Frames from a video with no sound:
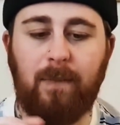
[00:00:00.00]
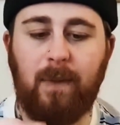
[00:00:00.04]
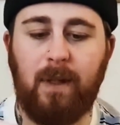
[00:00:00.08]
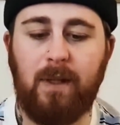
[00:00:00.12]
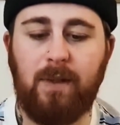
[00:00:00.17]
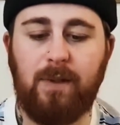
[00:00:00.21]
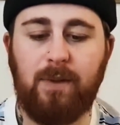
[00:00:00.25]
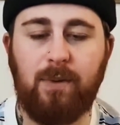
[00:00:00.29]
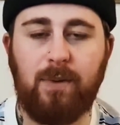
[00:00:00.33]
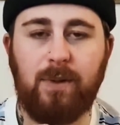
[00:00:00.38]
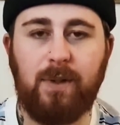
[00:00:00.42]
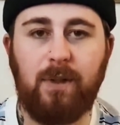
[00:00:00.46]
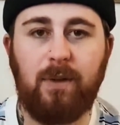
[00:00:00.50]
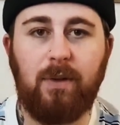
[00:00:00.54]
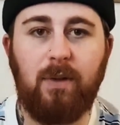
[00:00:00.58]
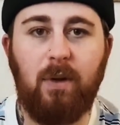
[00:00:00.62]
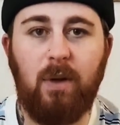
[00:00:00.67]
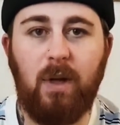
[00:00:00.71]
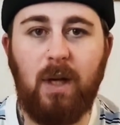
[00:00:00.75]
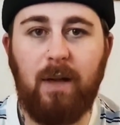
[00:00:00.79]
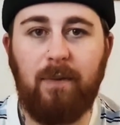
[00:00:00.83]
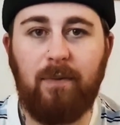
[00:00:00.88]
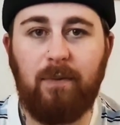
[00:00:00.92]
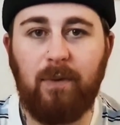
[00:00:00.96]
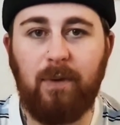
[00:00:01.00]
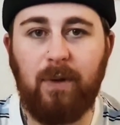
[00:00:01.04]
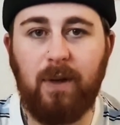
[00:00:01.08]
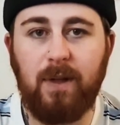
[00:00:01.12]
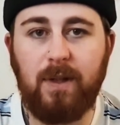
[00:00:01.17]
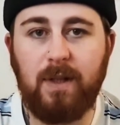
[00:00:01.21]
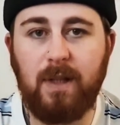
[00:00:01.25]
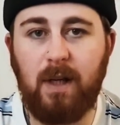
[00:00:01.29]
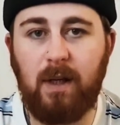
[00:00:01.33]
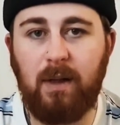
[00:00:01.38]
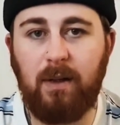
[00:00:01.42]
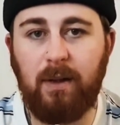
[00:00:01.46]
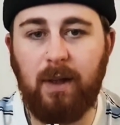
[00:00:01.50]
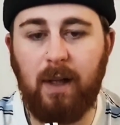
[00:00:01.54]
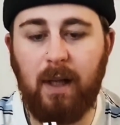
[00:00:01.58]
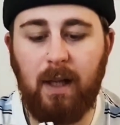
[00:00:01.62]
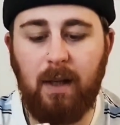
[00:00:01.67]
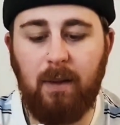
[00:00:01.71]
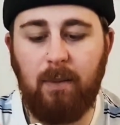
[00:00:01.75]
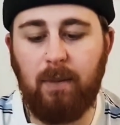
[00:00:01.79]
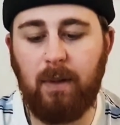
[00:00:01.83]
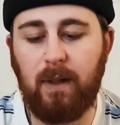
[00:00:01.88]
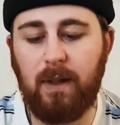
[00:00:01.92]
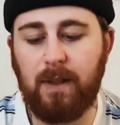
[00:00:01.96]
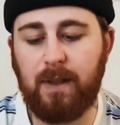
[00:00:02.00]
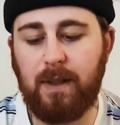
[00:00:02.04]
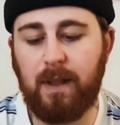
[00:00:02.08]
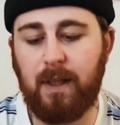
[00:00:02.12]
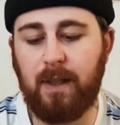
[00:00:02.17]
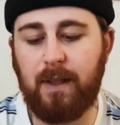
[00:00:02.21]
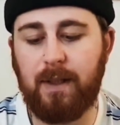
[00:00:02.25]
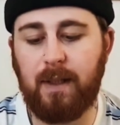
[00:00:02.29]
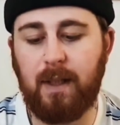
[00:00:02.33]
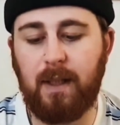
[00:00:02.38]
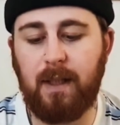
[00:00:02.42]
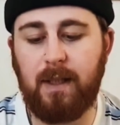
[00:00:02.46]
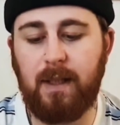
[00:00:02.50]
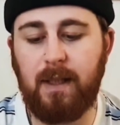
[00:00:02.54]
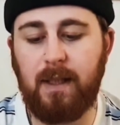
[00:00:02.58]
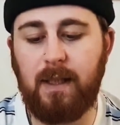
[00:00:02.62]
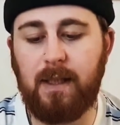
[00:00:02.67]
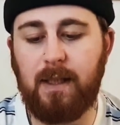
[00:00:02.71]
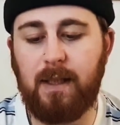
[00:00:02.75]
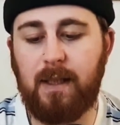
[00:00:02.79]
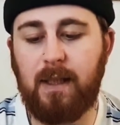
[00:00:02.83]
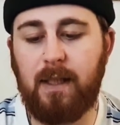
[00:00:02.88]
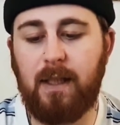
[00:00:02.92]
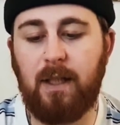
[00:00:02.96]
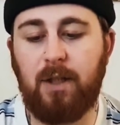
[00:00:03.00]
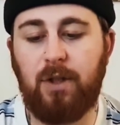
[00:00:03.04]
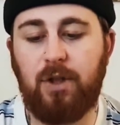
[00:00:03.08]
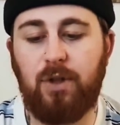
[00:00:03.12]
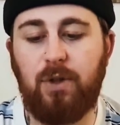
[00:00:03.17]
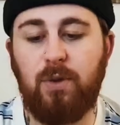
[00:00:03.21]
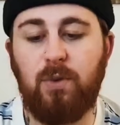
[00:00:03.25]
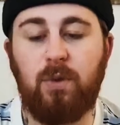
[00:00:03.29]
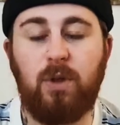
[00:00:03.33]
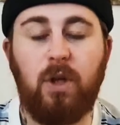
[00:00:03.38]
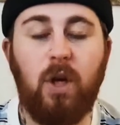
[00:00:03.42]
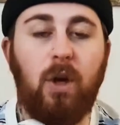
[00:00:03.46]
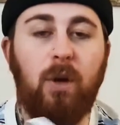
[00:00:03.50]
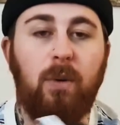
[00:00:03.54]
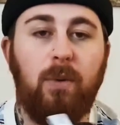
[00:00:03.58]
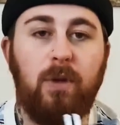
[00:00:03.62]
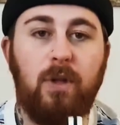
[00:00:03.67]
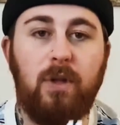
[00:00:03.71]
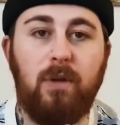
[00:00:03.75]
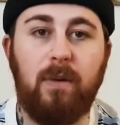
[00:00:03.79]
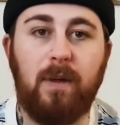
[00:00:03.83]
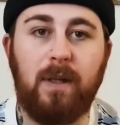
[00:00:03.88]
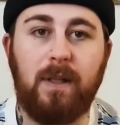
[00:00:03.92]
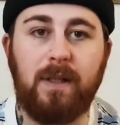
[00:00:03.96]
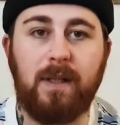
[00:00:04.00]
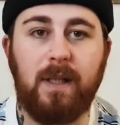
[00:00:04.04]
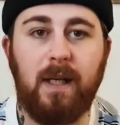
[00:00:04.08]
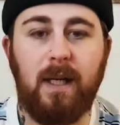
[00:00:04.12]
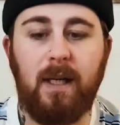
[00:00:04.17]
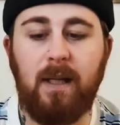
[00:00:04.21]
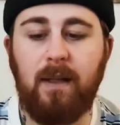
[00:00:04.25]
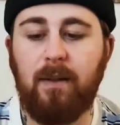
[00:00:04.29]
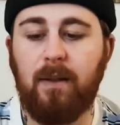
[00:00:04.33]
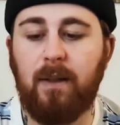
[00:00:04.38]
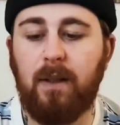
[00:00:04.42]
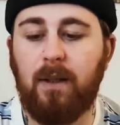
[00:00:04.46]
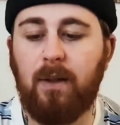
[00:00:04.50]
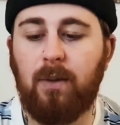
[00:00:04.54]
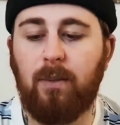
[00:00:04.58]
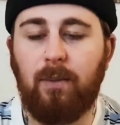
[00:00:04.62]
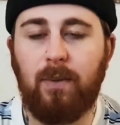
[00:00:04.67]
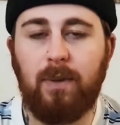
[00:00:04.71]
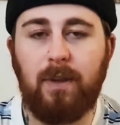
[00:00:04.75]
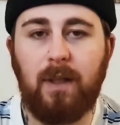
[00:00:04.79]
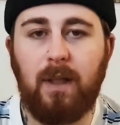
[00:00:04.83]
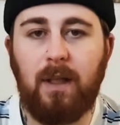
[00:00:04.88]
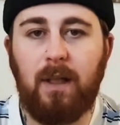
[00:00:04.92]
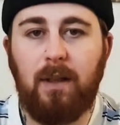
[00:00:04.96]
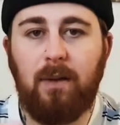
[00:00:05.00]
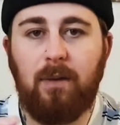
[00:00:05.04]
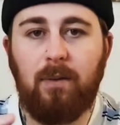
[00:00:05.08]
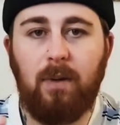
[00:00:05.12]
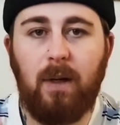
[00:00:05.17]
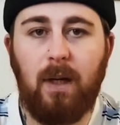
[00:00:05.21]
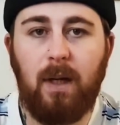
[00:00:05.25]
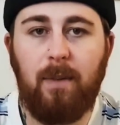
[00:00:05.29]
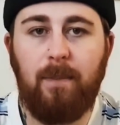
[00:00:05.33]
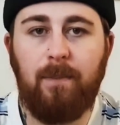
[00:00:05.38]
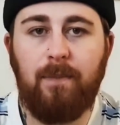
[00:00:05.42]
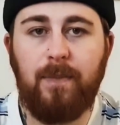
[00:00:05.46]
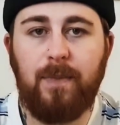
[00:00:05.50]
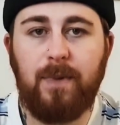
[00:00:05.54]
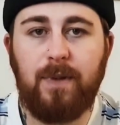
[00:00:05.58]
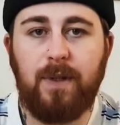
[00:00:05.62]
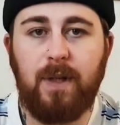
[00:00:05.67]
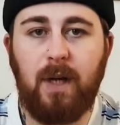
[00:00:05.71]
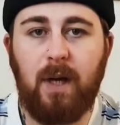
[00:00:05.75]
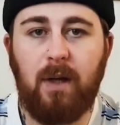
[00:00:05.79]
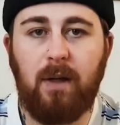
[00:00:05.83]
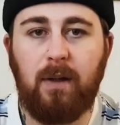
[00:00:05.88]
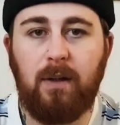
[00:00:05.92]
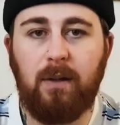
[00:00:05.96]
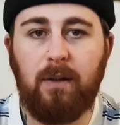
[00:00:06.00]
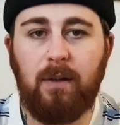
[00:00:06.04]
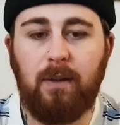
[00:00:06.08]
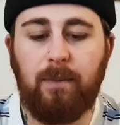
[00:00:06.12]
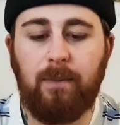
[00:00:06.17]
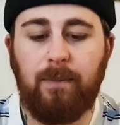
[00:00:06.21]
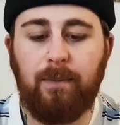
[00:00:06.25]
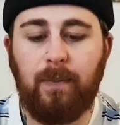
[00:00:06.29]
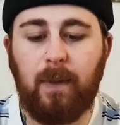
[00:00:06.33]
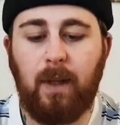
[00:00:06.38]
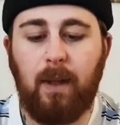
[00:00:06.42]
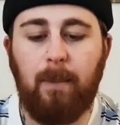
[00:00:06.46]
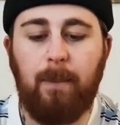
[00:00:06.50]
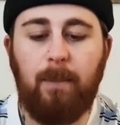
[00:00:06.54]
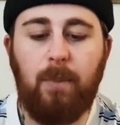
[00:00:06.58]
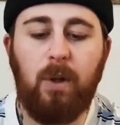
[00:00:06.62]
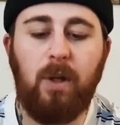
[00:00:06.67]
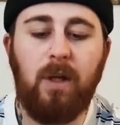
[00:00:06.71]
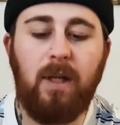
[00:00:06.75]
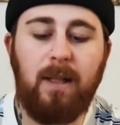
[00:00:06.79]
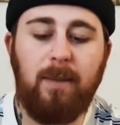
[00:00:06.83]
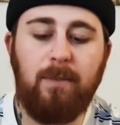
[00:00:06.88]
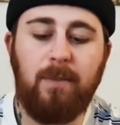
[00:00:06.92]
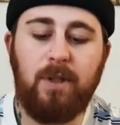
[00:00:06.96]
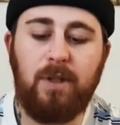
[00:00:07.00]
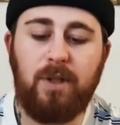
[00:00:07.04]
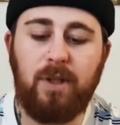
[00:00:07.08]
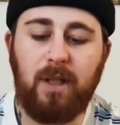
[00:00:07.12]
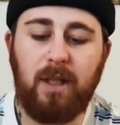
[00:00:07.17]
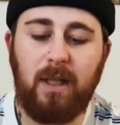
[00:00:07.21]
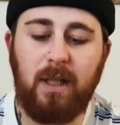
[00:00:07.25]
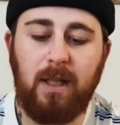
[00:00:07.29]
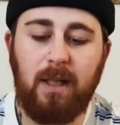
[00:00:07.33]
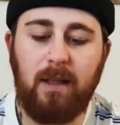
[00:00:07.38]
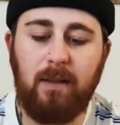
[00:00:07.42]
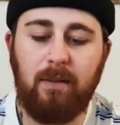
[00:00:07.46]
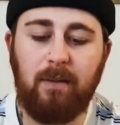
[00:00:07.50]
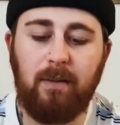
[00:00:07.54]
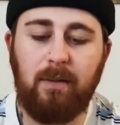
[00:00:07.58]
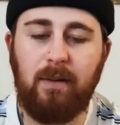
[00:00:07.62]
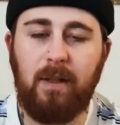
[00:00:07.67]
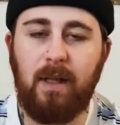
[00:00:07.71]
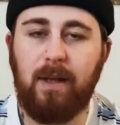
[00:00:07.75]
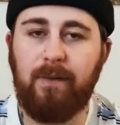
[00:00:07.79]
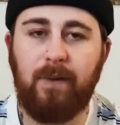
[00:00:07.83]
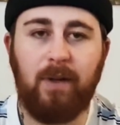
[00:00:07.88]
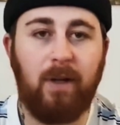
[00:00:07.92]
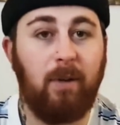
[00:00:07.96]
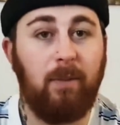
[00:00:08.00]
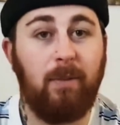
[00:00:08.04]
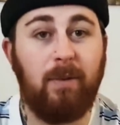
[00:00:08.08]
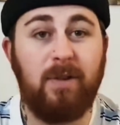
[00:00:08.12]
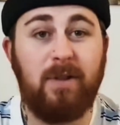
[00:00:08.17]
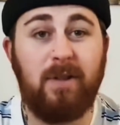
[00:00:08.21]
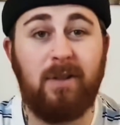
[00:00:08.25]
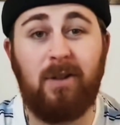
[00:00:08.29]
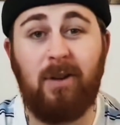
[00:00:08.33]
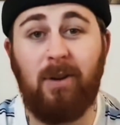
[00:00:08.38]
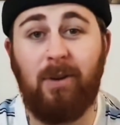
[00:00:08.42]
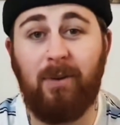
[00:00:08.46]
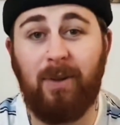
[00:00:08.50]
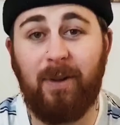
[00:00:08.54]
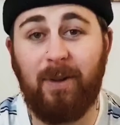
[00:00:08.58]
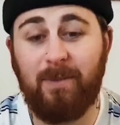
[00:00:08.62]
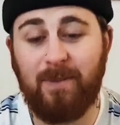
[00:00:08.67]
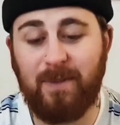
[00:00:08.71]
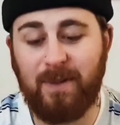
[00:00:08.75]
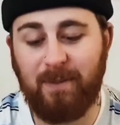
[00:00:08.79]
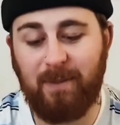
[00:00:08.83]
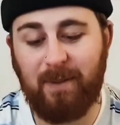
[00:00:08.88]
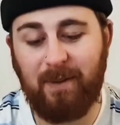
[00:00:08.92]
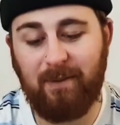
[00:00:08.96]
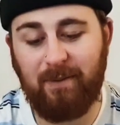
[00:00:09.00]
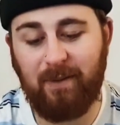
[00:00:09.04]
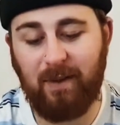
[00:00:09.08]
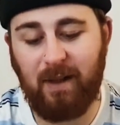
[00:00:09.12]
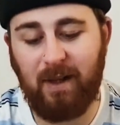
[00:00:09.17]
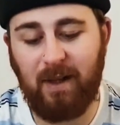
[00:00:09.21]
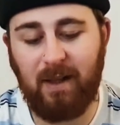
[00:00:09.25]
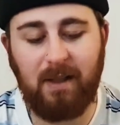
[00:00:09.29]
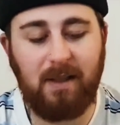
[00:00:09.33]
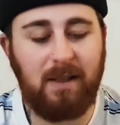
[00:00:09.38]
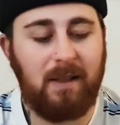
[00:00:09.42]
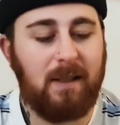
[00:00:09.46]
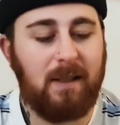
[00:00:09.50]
It's also got leather on the tongue there, where it says DC Shoe Coat USA, with a little tongue pulley majiggy. Never know what to call them, to be fair.